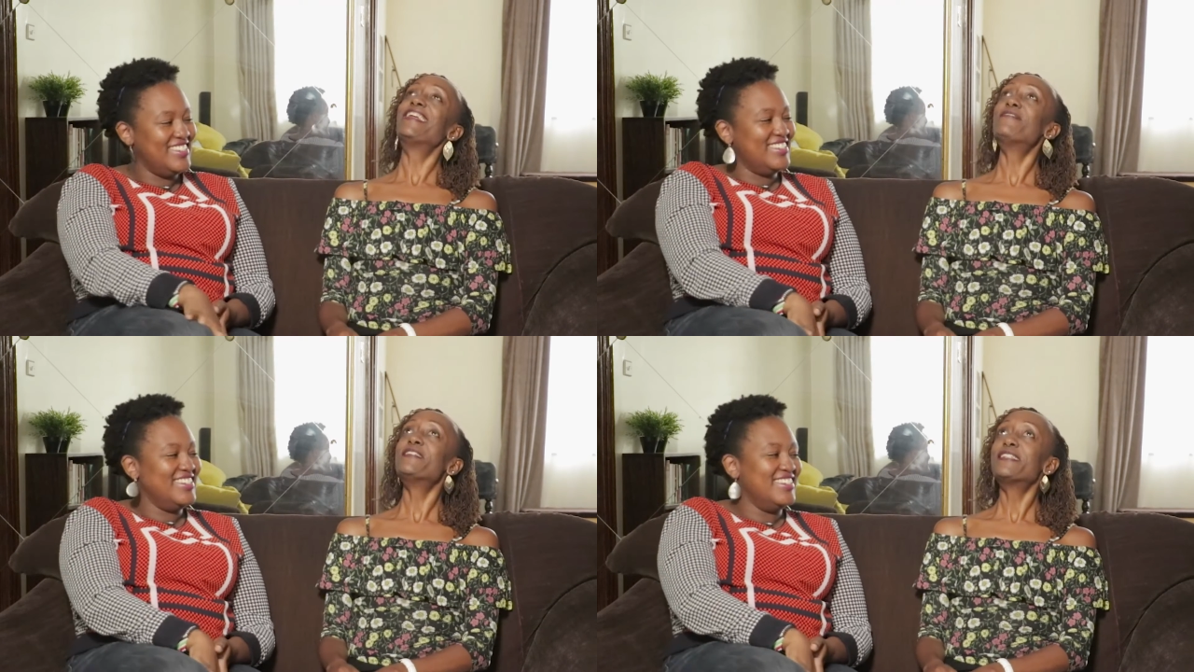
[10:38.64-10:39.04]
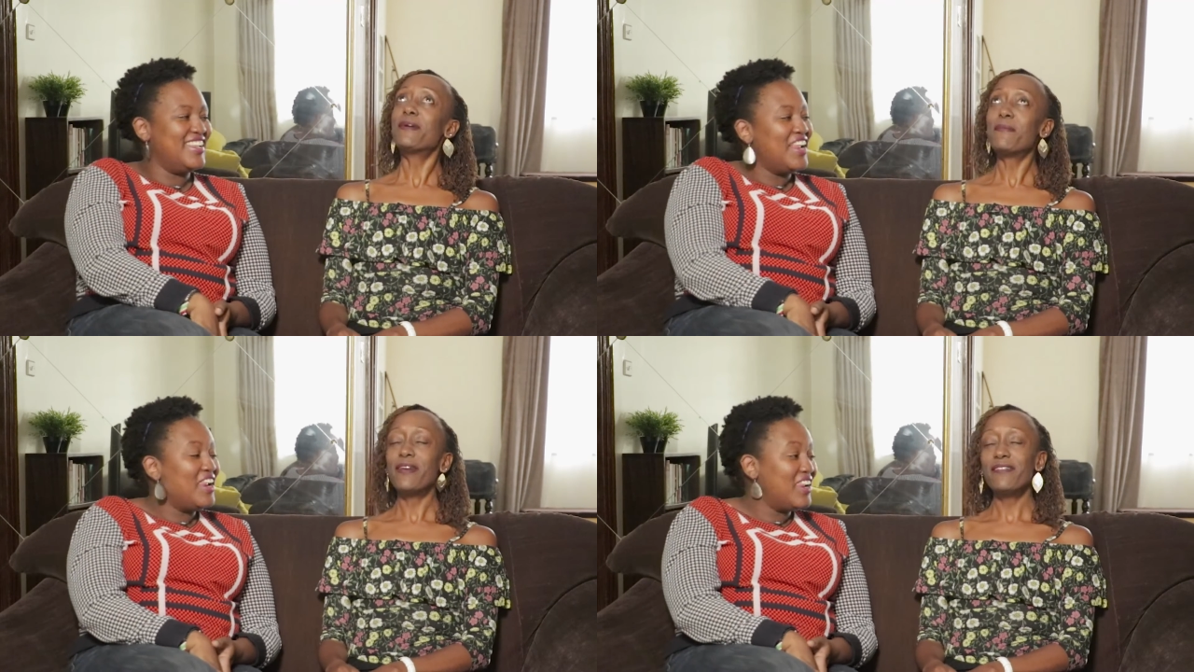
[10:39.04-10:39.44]
Speaker 1: and every
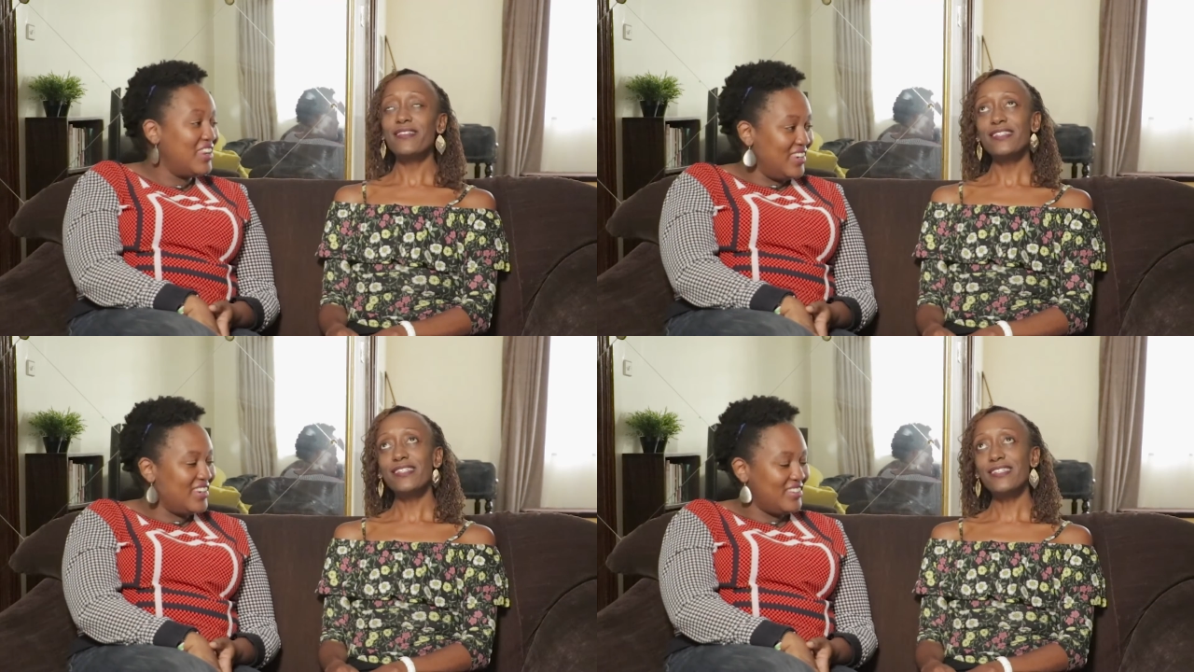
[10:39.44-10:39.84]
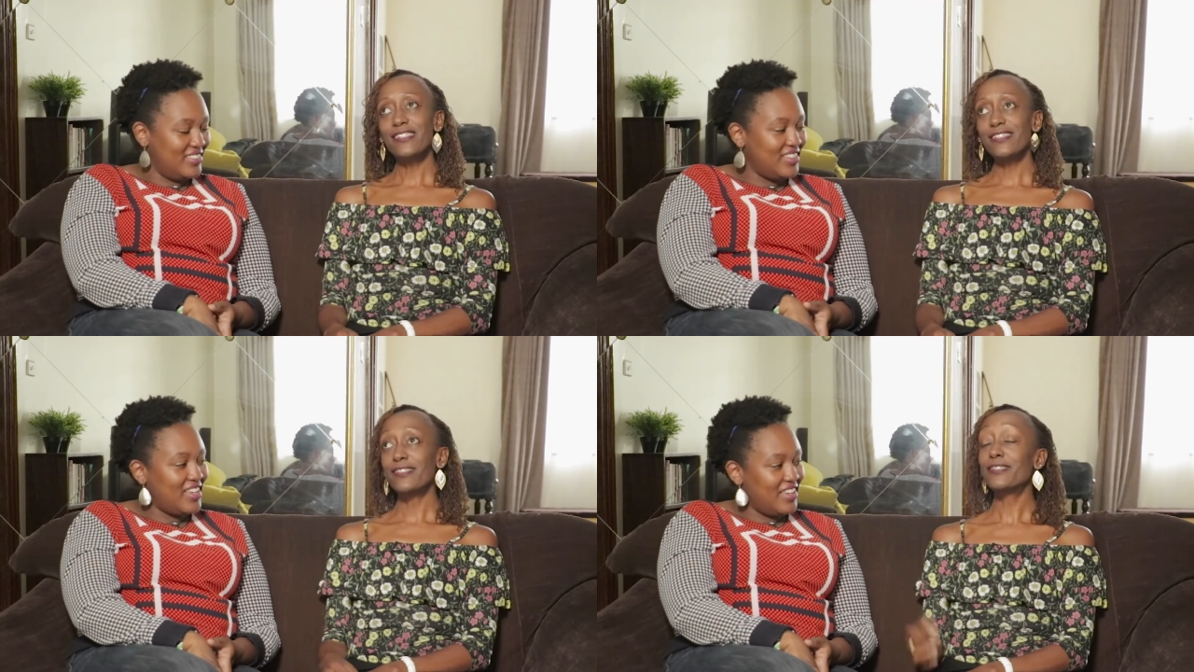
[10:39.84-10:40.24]
time I
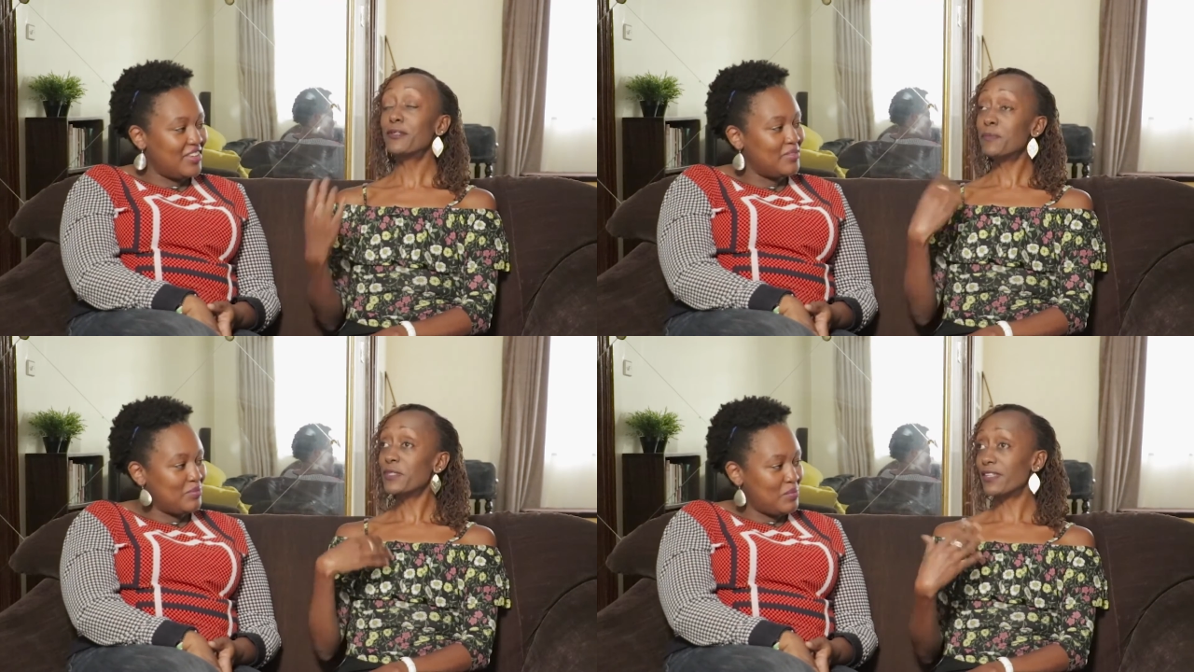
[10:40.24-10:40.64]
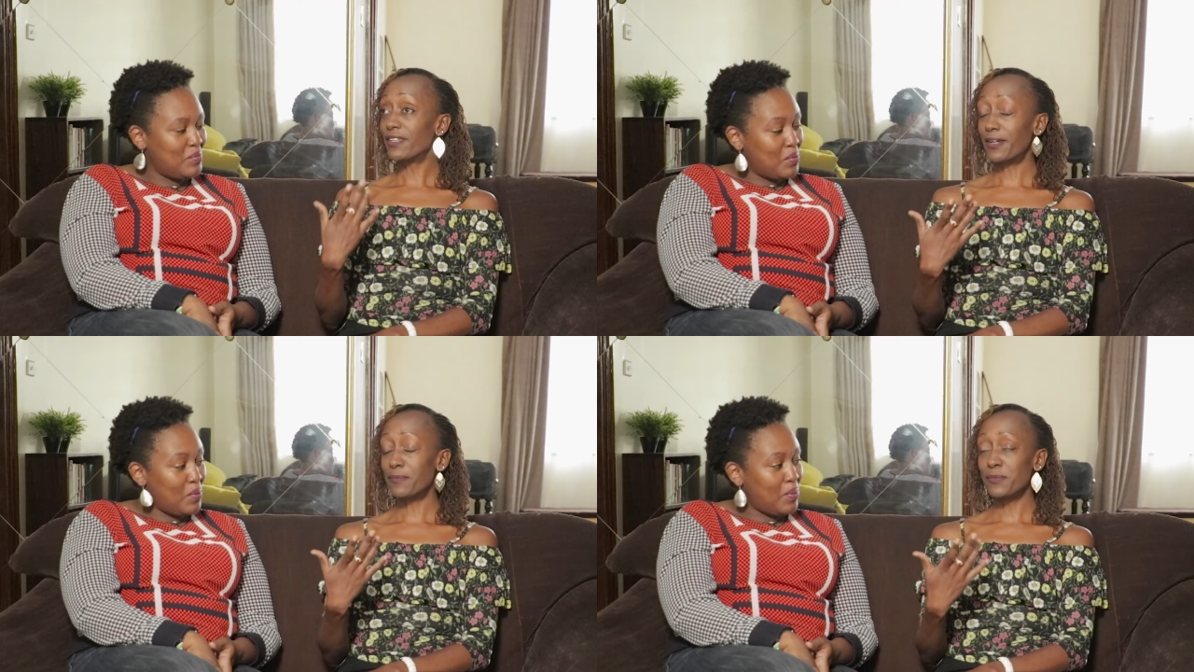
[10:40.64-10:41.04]
resist, yeah. the scripture
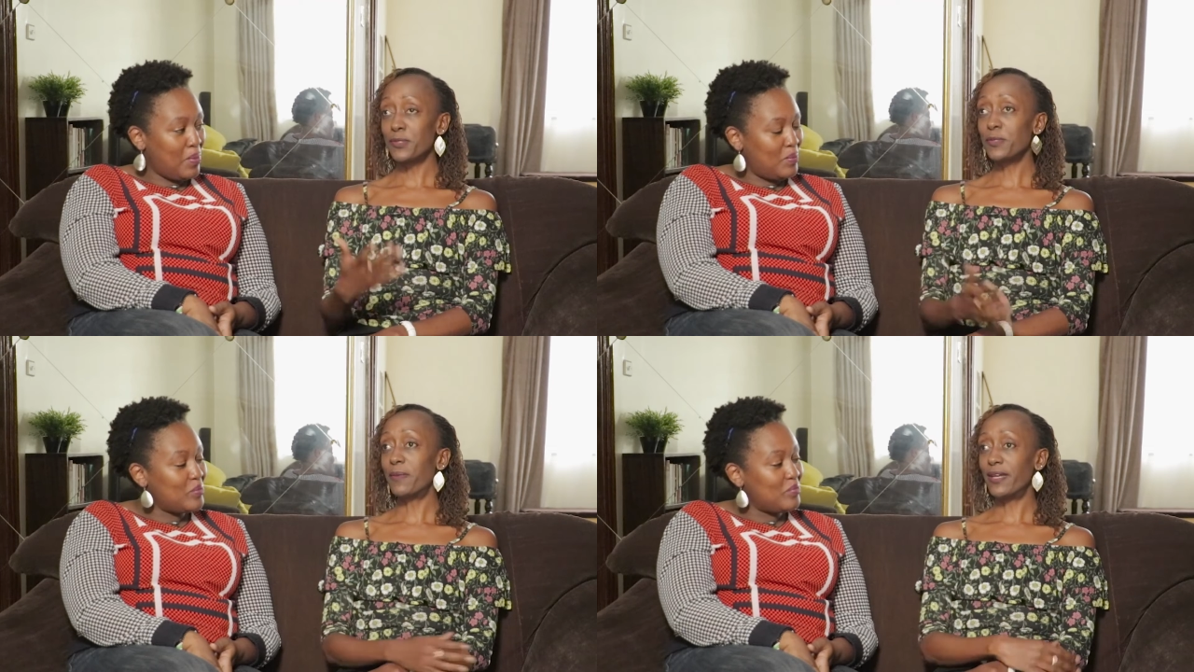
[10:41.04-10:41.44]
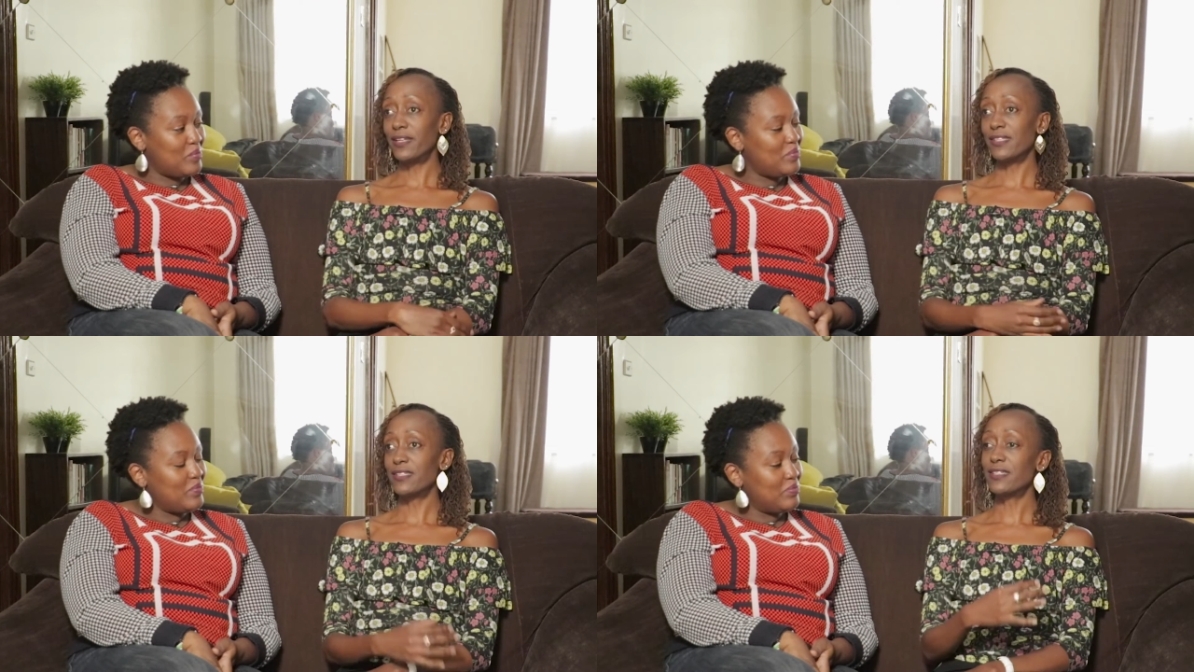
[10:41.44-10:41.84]
that comes to
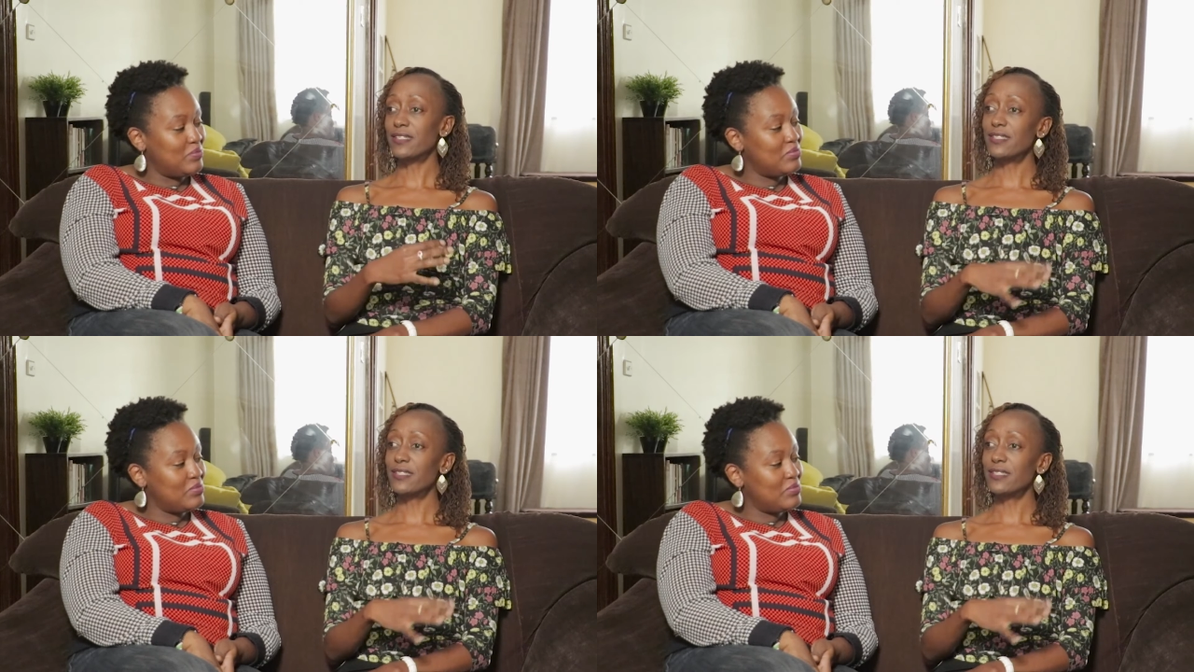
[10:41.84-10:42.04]
mind is mm.